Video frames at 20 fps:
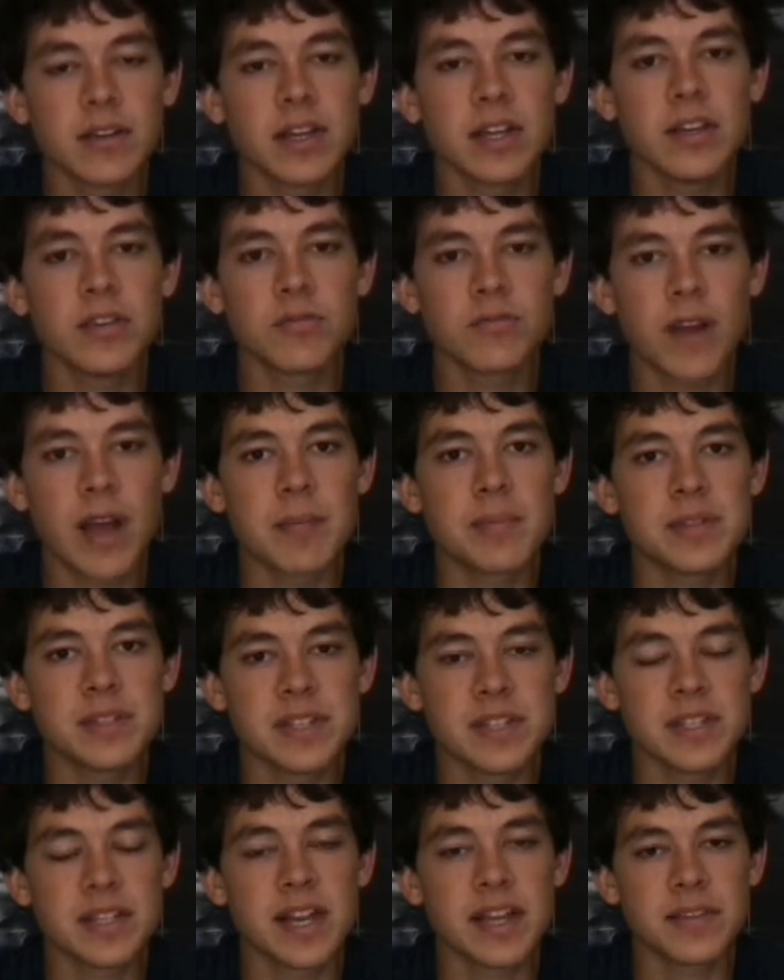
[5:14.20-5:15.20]
in the right
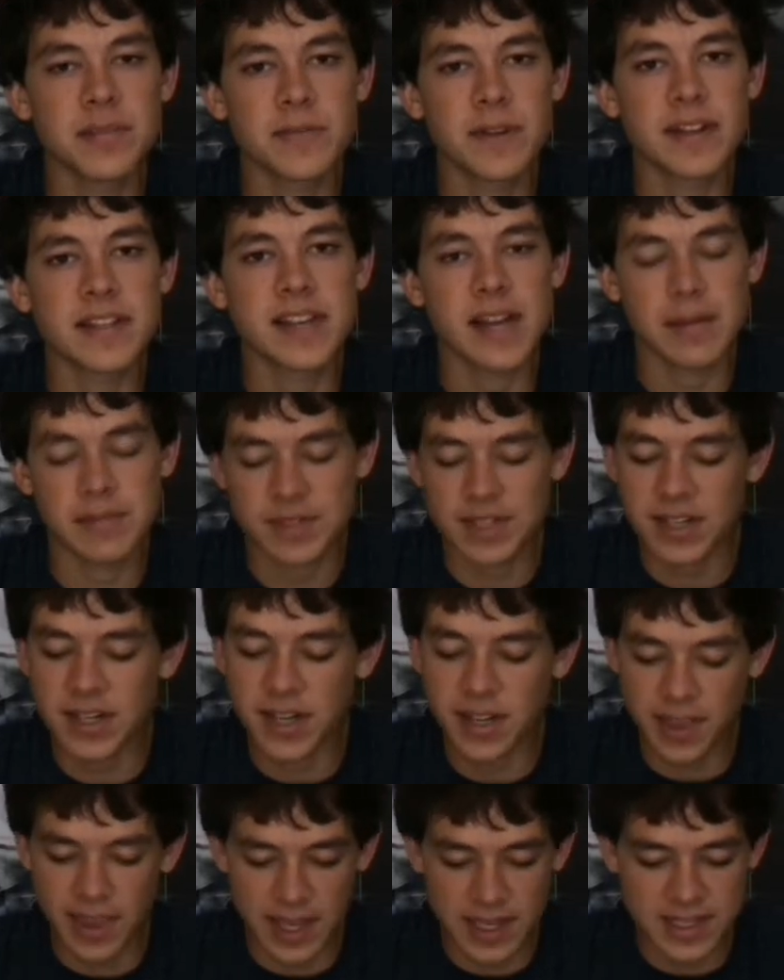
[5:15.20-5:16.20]
position at the right times to
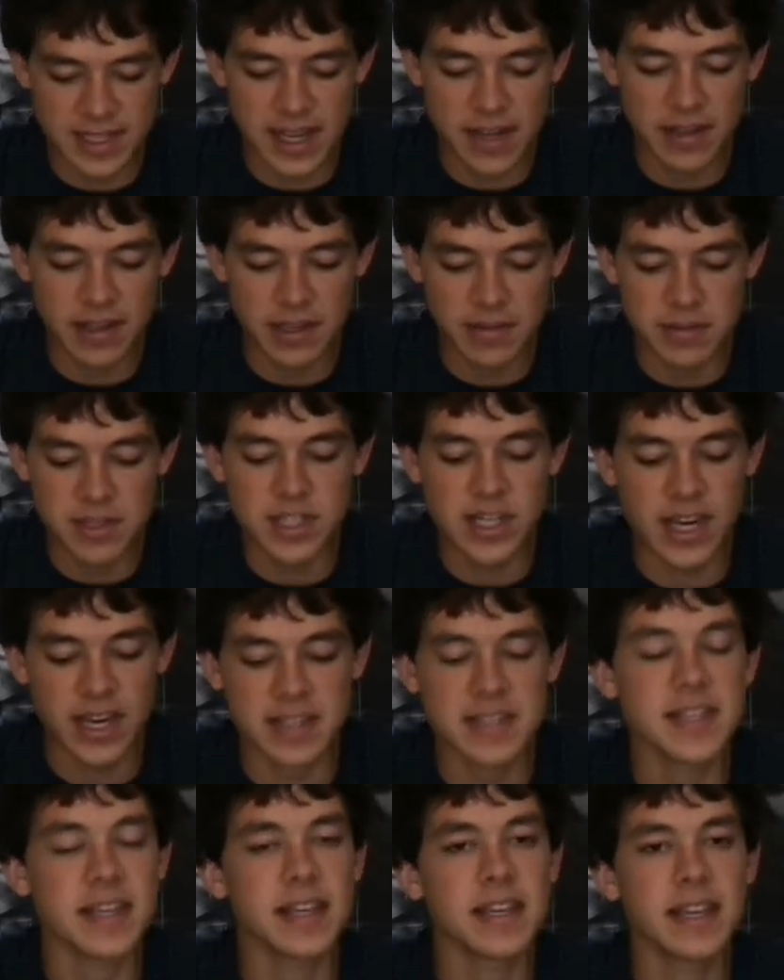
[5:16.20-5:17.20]
cut things out. He was
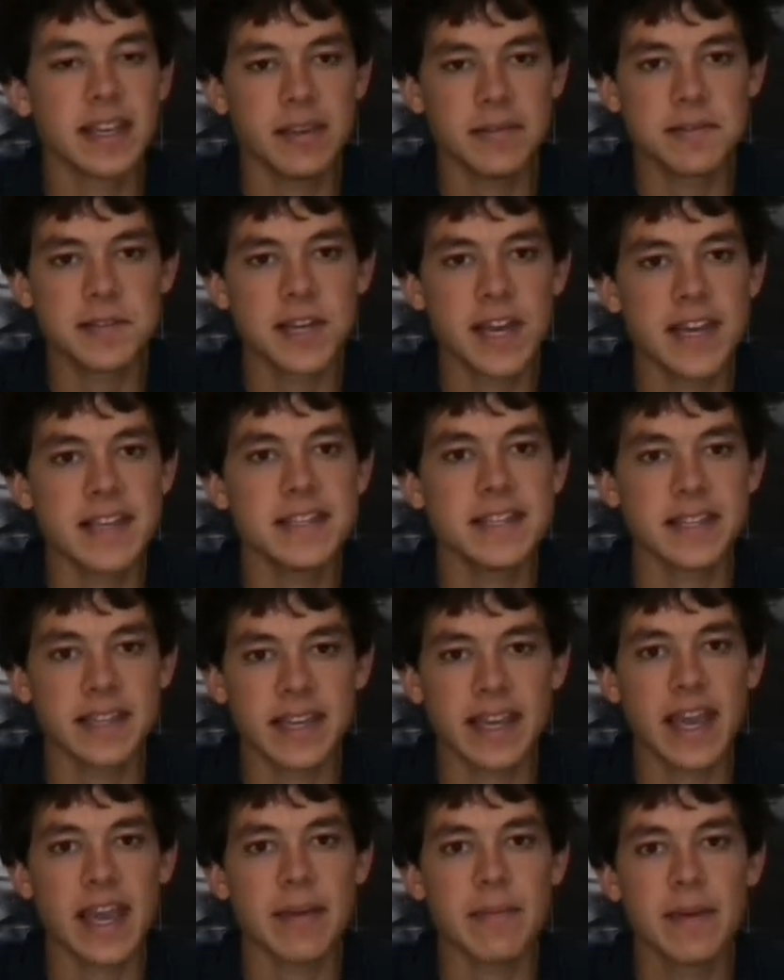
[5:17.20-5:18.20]
chasing the
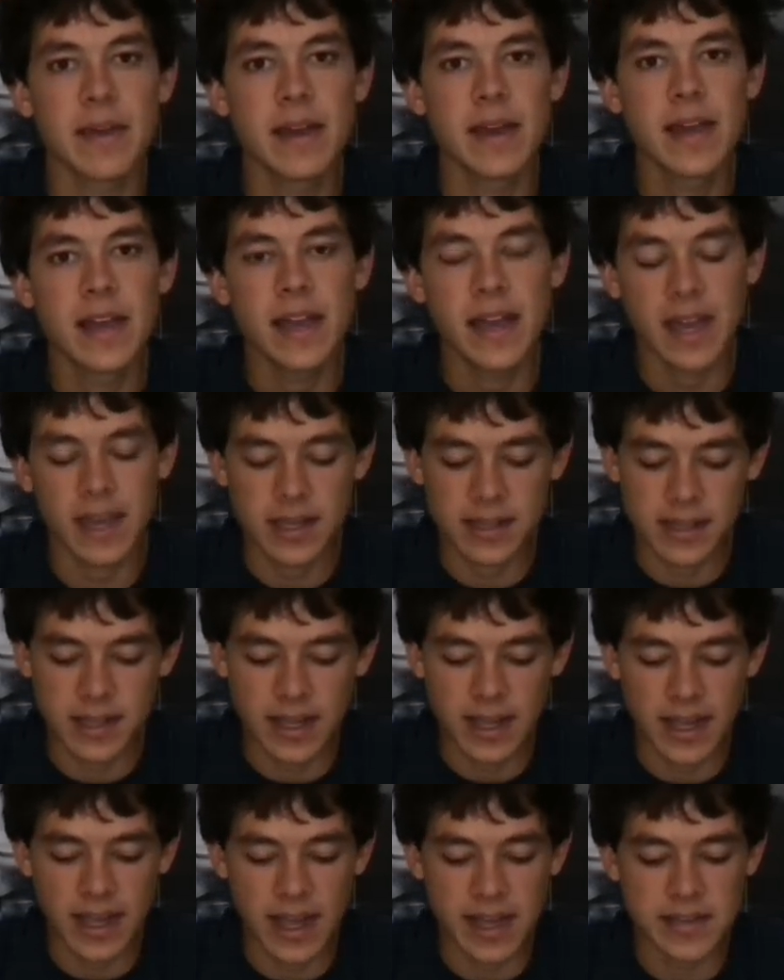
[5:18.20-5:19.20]
game, and
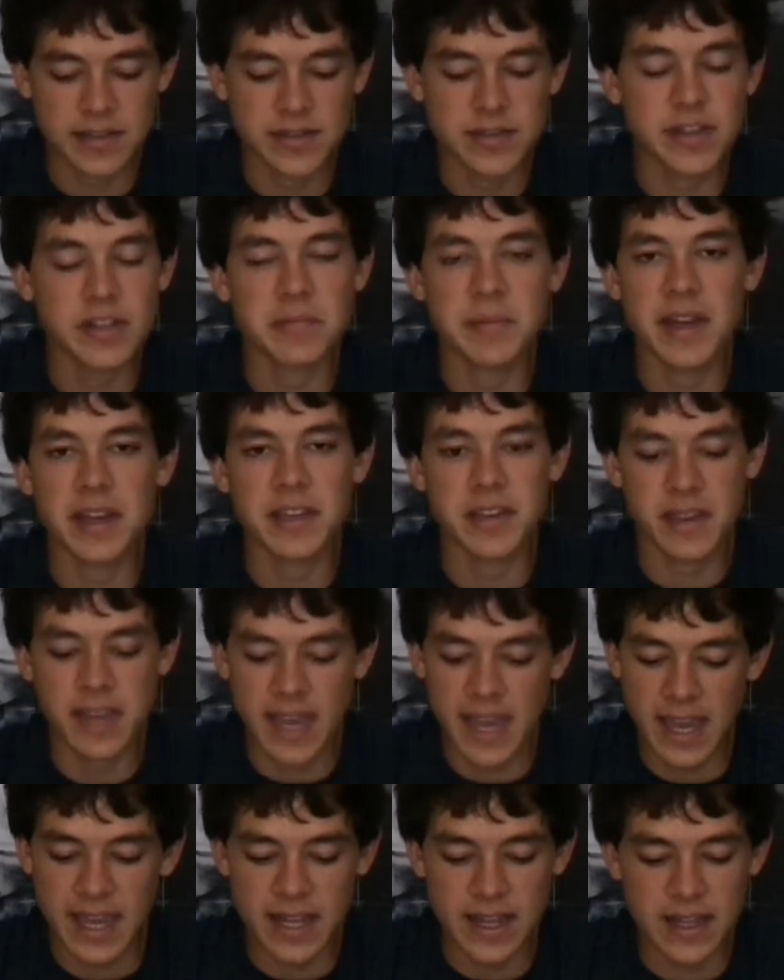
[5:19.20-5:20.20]
as your center back,
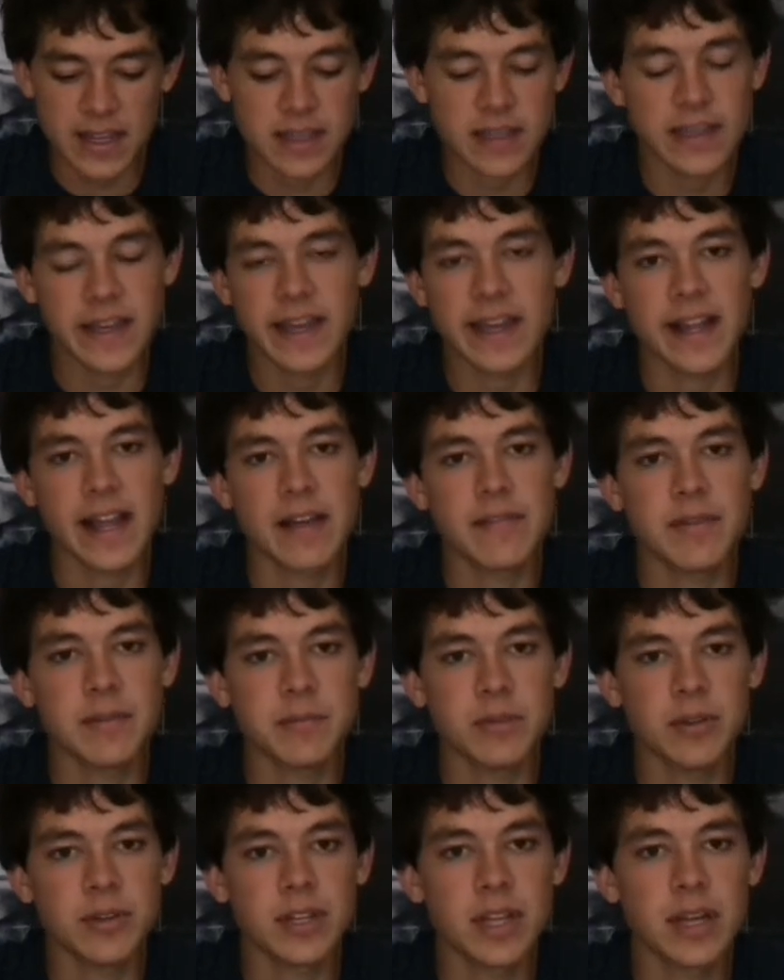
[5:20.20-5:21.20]
you can't have him
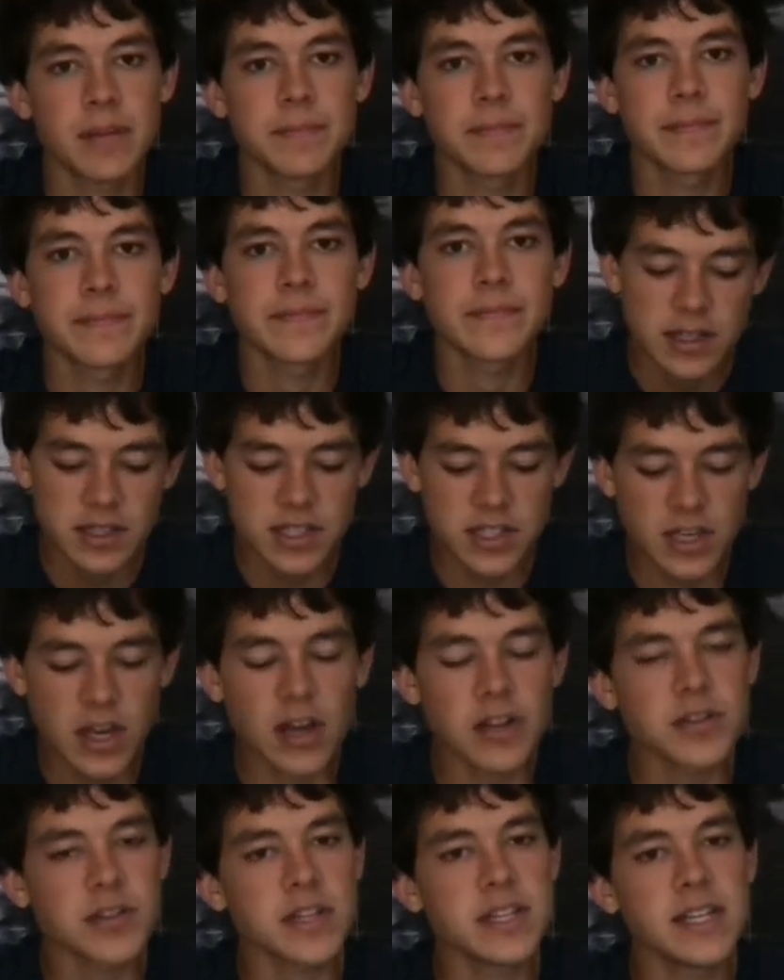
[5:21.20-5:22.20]
doing that.
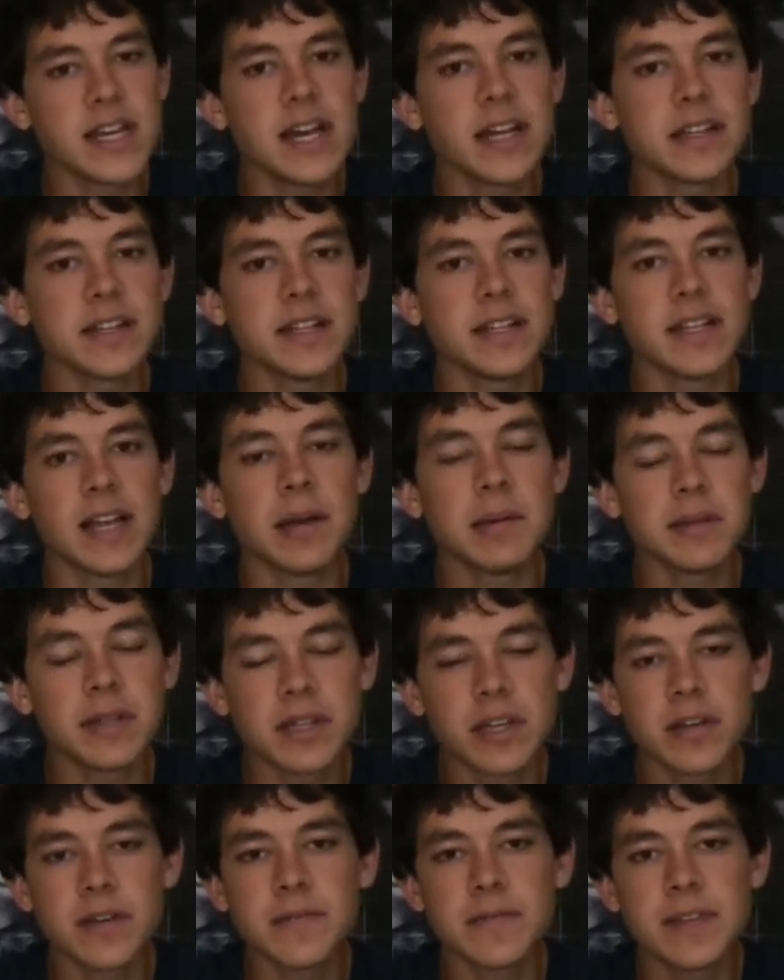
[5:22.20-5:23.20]
DeAndre Yedlin, I'm going
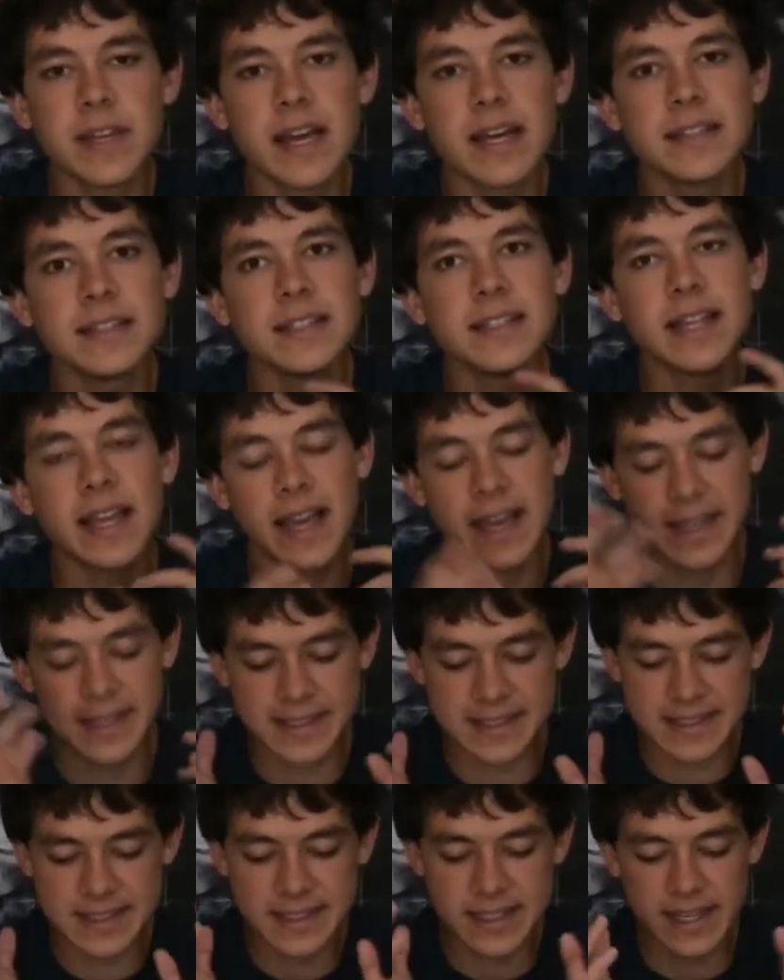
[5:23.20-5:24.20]
to give Yedlin a
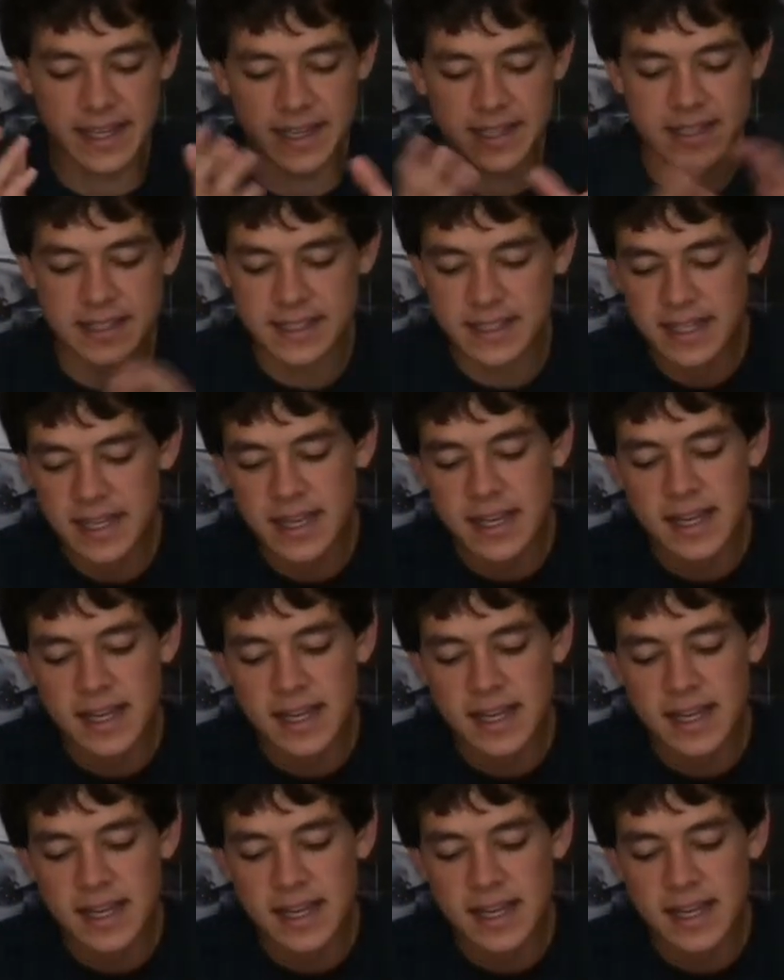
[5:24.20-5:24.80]
6.